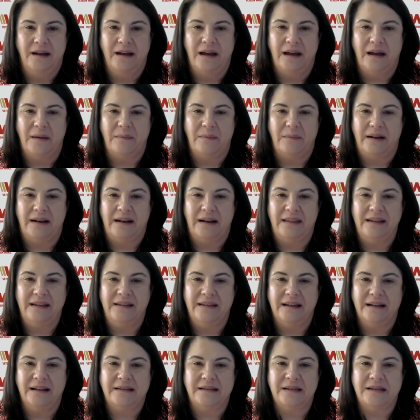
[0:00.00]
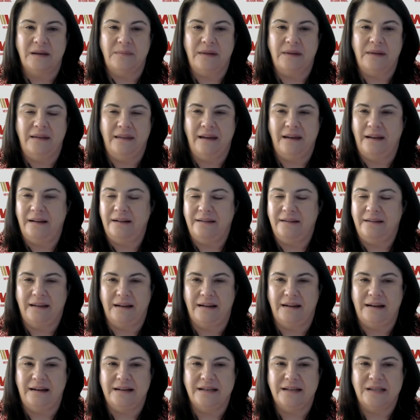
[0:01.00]
And I think that's something that
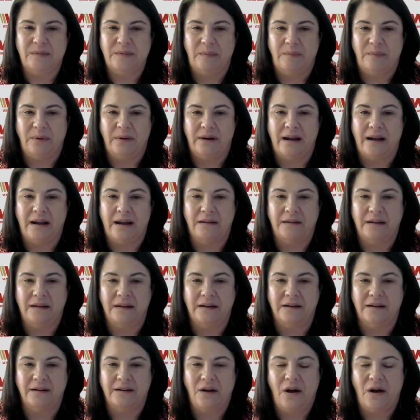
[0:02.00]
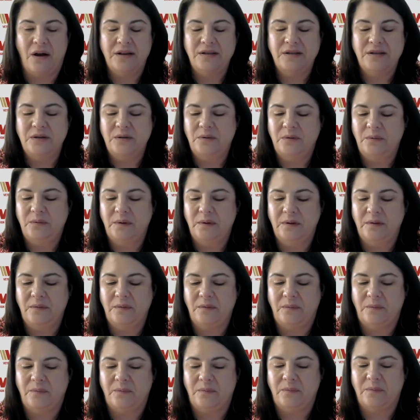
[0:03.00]
needs to be put out there. Also,
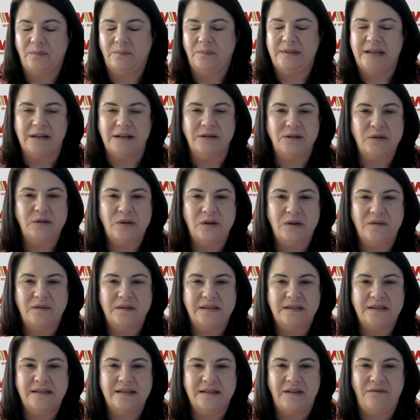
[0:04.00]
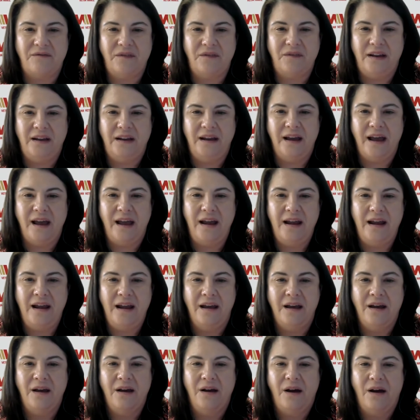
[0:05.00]
dental services at VA
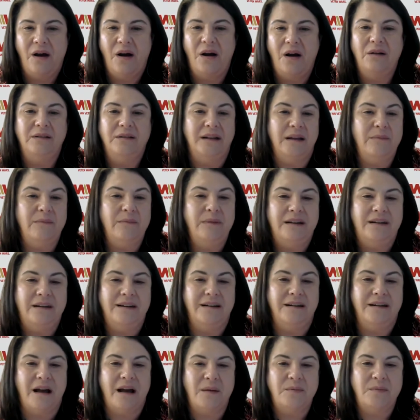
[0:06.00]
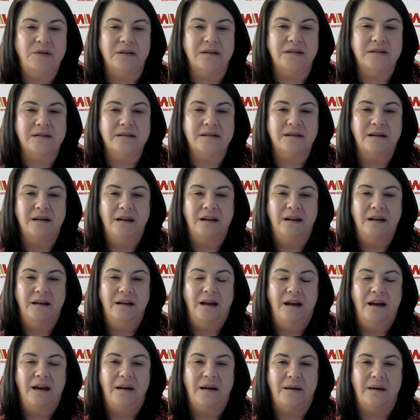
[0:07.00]
are limited in options.
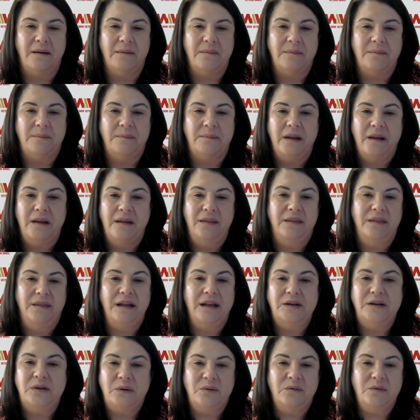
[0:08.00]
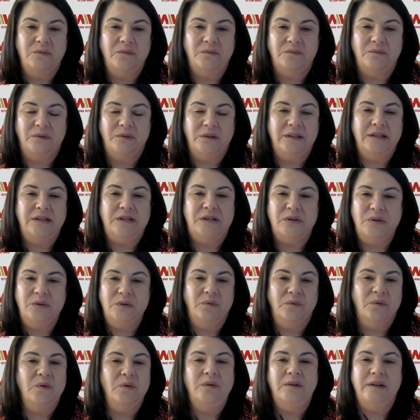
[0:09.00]
They don't really do
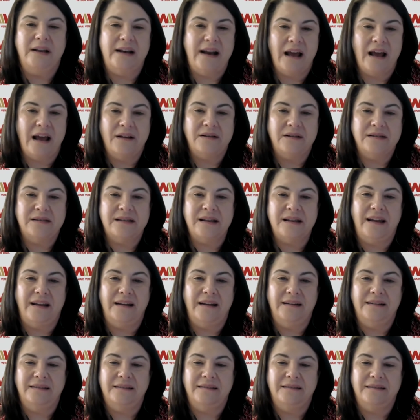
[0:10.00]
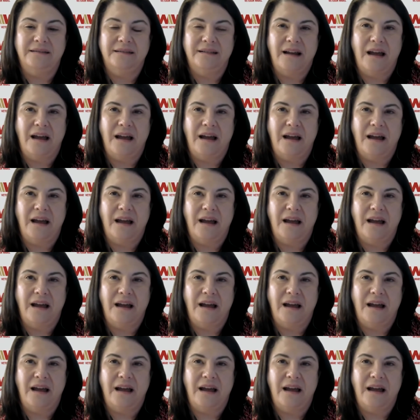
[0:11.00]
root canals and